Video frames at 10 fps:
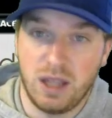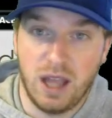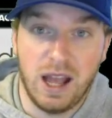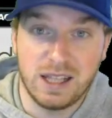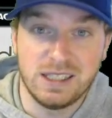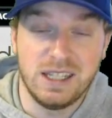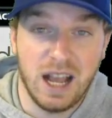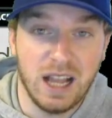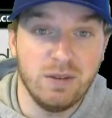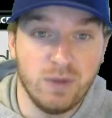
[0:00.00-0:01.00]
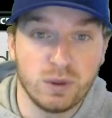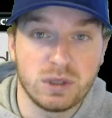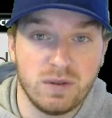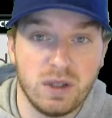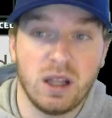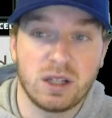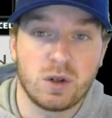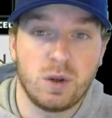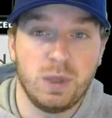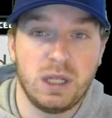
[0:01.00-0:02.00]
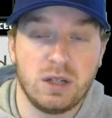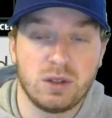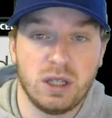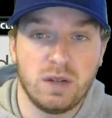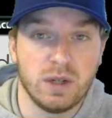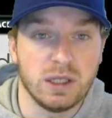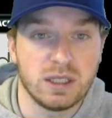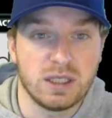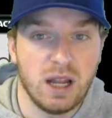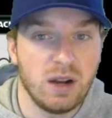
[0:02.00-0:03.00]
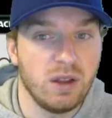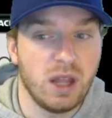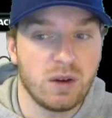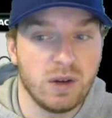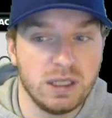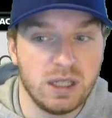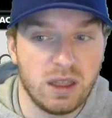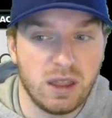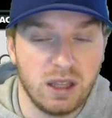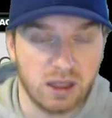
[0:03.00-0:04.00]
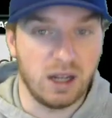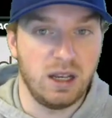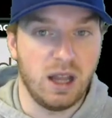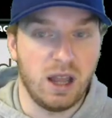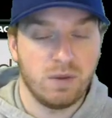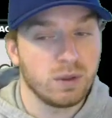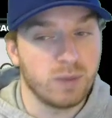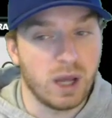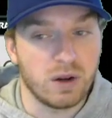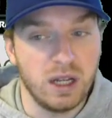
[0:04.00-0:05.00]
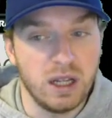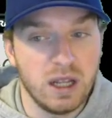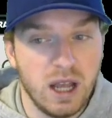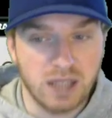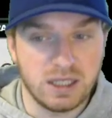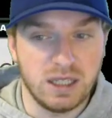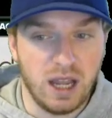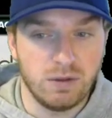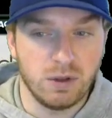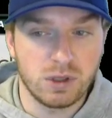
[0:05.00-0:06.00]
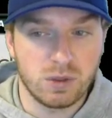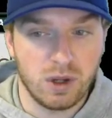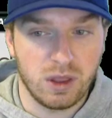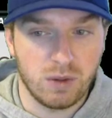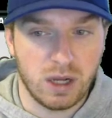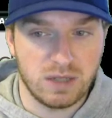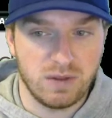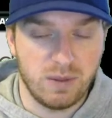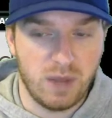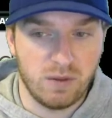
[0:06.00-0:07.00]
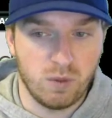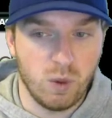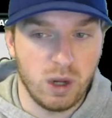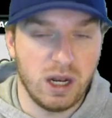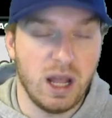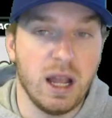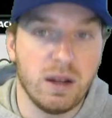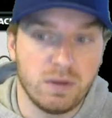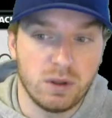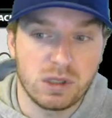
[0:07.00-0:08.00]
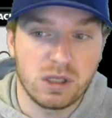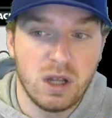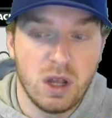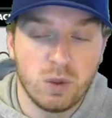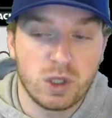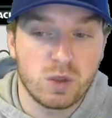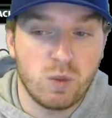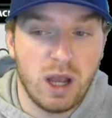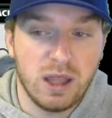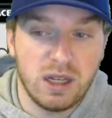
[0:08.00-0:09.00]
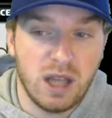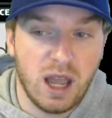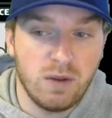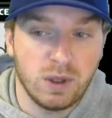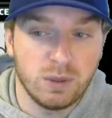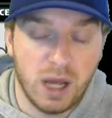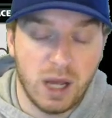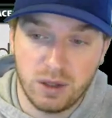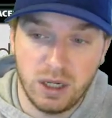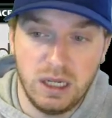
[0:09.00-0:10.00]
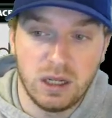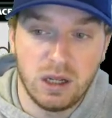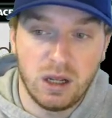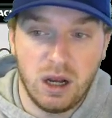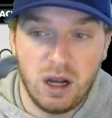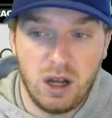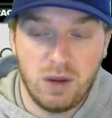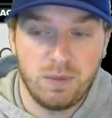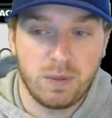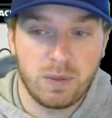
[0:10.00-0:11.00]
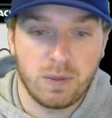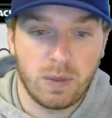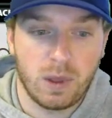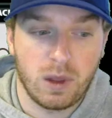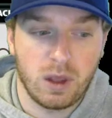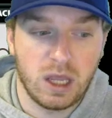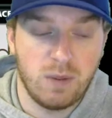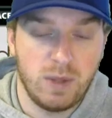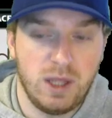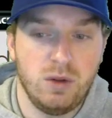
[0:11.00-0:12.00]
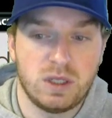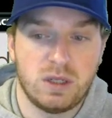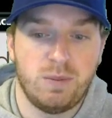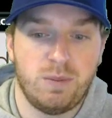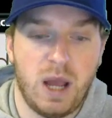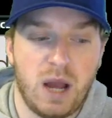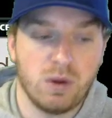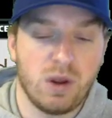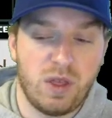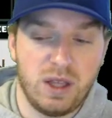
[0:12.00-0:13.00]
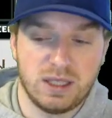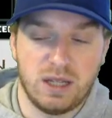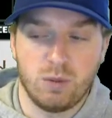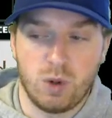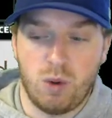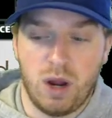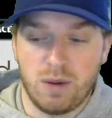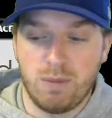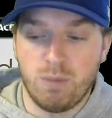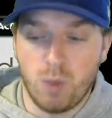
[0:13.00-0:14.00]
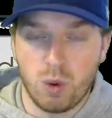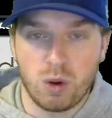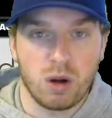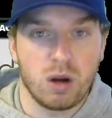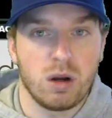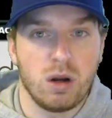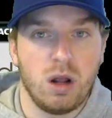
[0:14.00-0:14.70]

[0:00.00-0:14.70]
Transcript: has 9 volts of electrical potential difference. It's not all that crazy to think that a 9-volt battery has 9 volts where the rest of them have 1.5 volts, which is why the 9-volt battery can be used to power things that require more